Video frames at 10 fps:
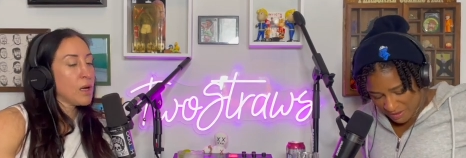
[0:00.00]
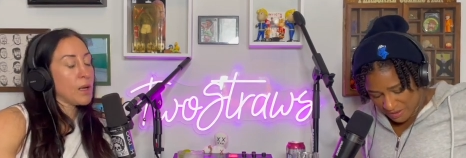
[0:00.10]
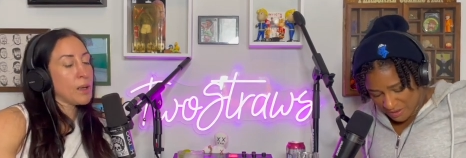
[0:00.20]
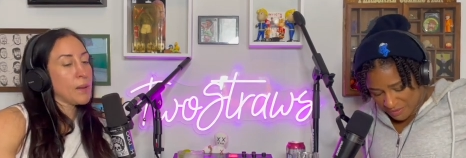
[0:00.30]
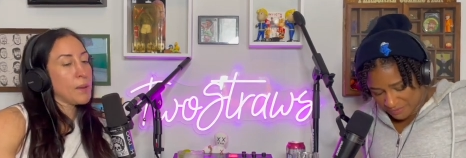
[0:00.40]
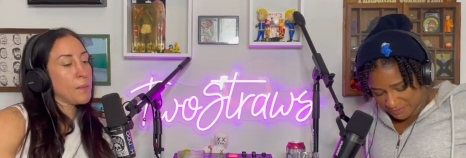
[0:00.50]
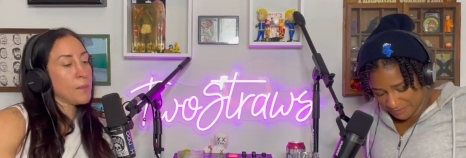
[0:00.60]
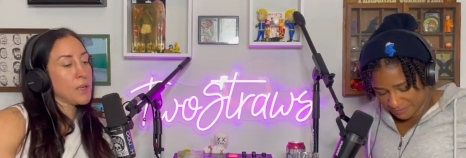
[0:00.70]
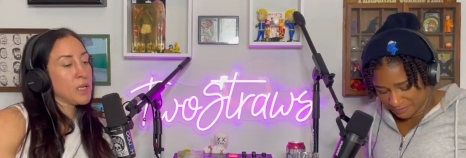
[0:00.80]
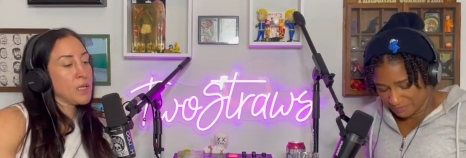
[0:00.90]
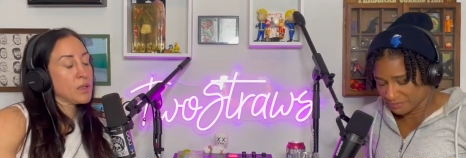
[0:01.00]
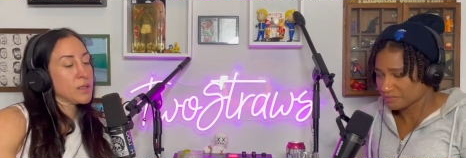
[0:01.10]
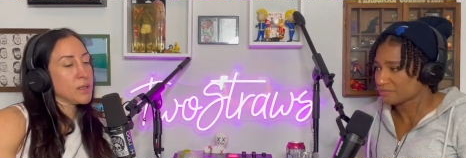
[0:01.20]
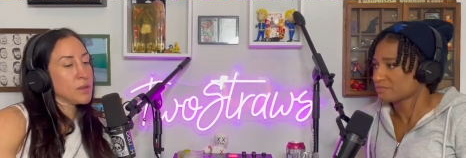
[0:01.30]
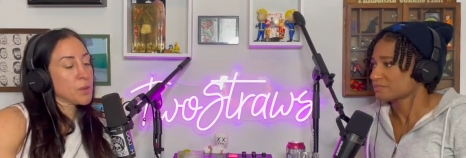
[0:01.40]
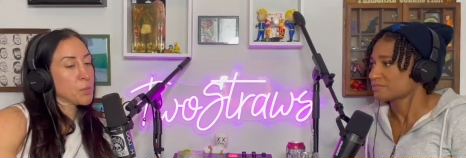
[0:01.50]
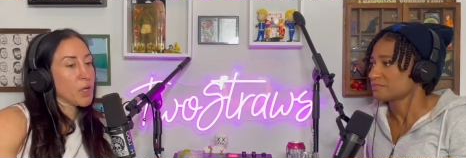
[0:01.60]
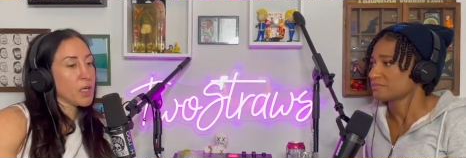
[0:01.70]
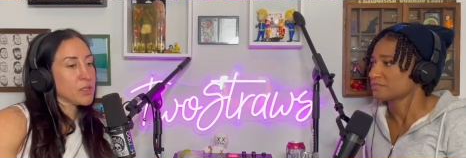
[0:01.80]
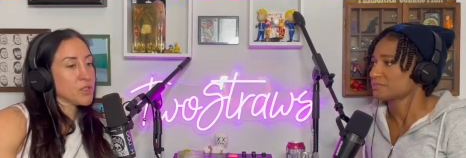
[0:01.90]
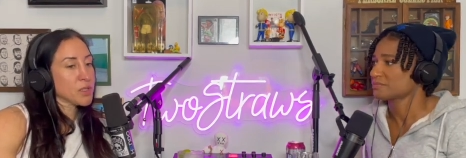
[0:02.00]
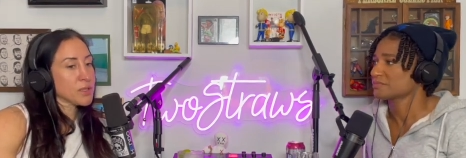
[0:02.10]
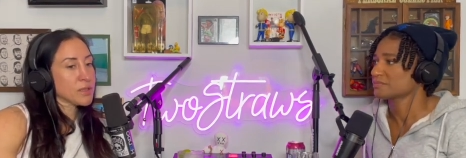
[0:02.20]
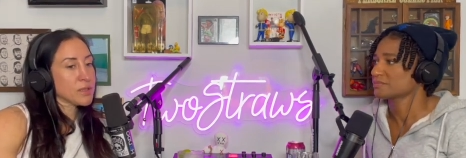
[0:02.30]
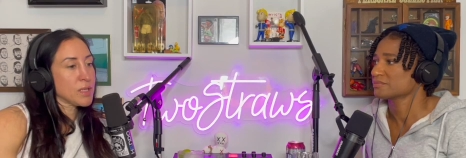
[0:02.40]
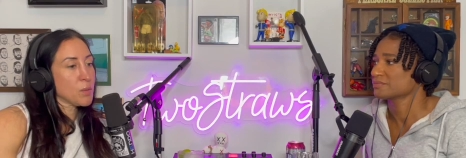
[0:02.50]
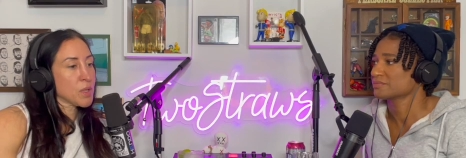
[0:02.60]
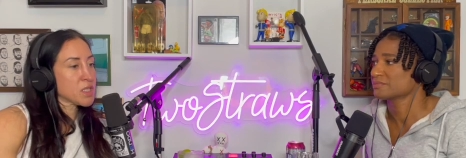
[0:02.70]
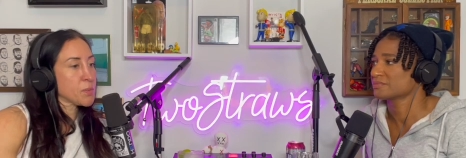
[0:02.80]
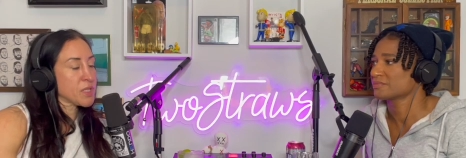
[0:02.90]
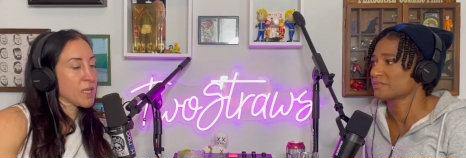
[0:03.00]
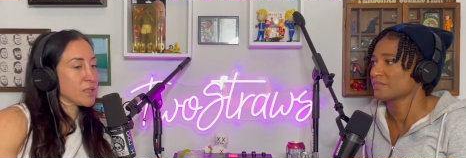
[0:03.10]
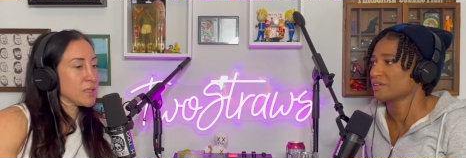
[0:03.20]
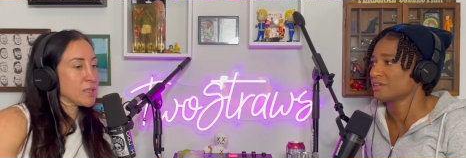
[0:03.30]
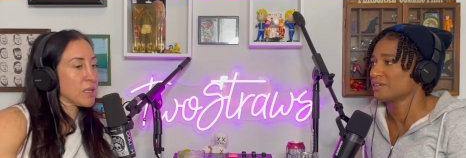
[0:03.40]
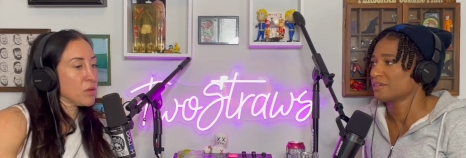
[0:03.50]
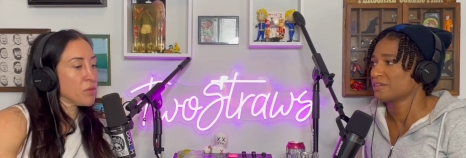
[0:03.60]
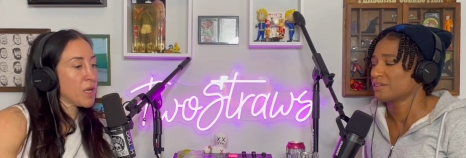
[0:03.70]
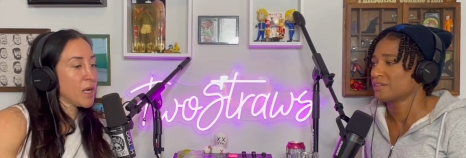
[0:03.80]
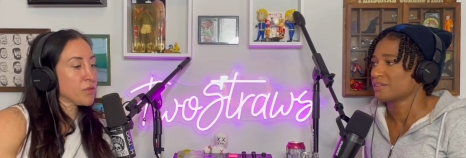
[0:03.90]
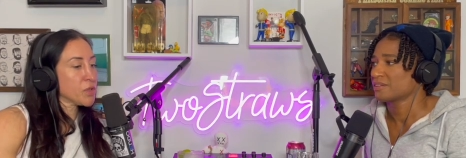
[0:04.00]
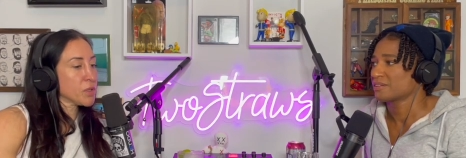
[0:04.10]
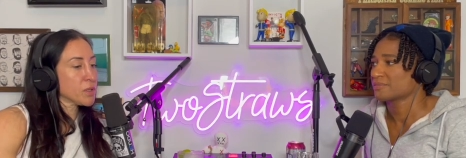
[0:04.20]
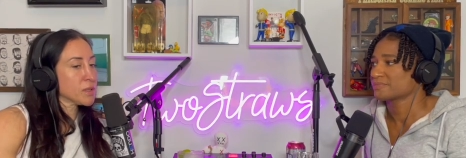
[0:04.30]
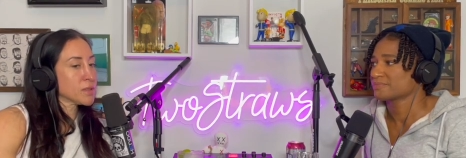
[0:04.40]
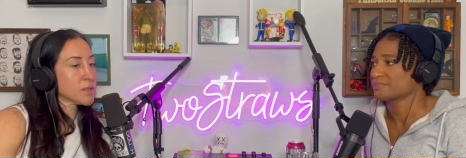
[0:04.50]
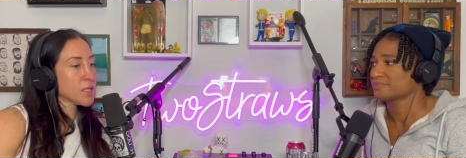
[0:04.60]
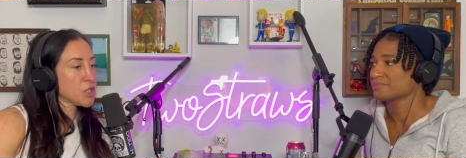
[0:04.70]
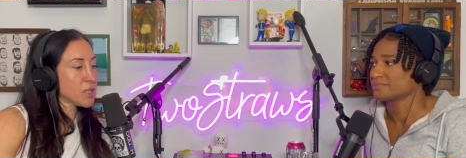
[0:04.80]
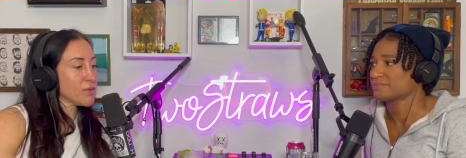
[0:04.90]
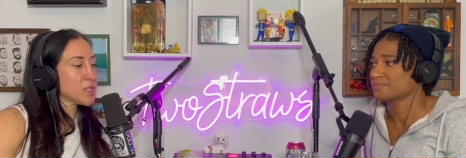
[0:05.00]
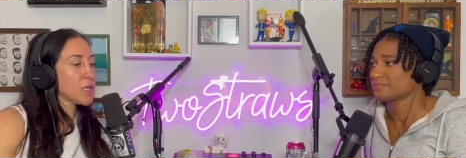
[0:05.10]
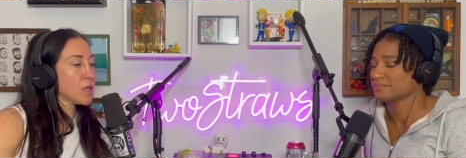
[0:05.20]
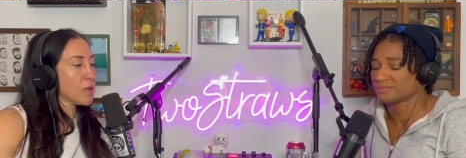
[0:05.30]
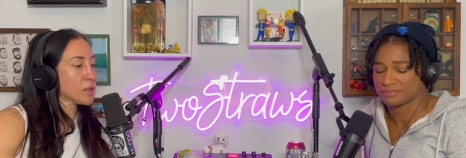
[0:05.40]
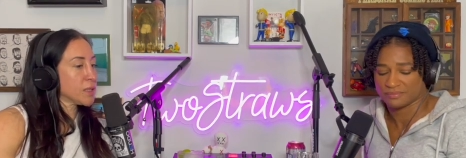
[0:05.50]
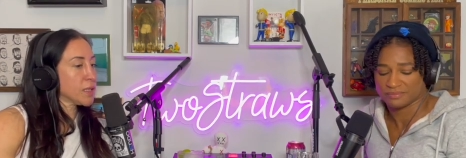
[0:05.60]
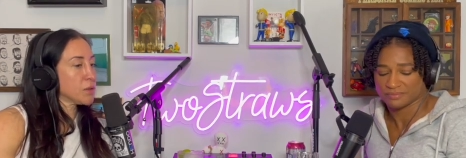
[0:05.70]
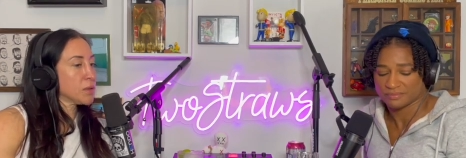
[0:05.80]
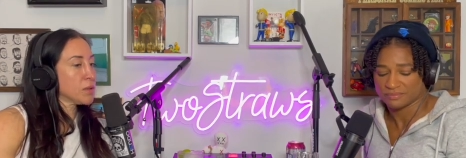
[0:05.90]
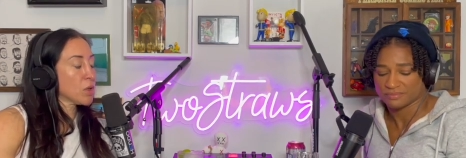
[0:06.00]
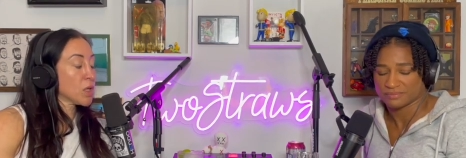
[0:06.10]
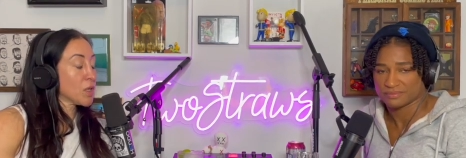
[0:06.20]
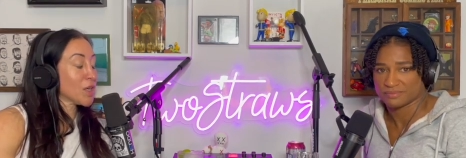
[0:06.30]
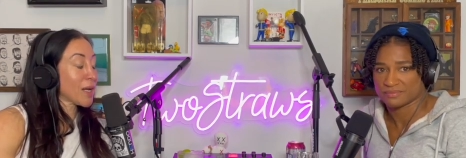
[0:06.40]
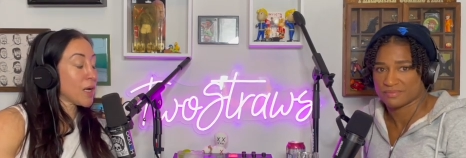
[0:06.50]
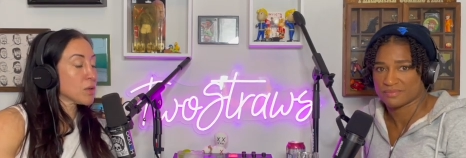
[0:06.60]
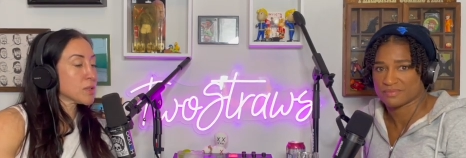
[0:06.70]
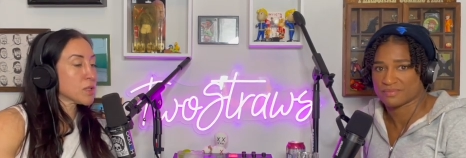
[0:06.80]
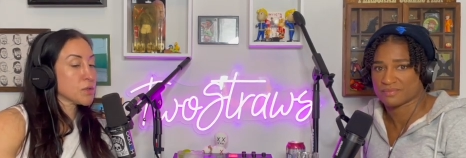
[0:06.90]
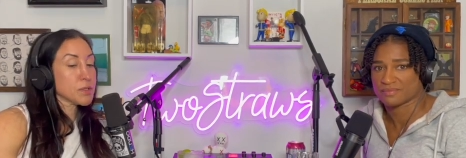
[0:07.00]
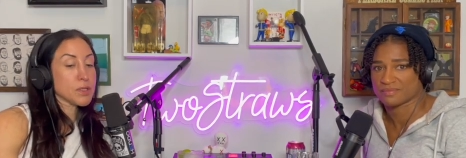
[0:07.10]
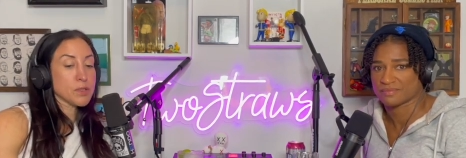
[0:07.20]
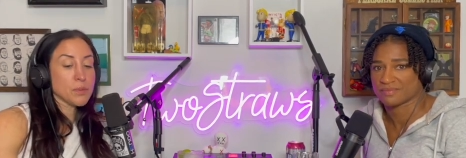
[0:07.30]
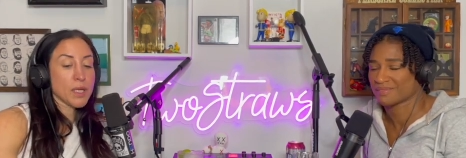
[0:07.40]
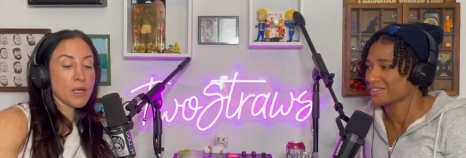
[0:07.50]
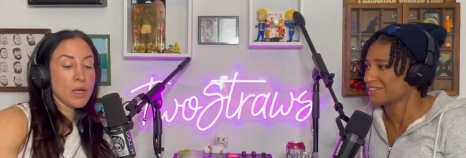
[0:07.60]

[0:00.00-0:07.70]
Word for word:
Speaker 1: Um, the the brain just it wants to protect itself, and after such a devastating knockdown or knockout, so, excuse me,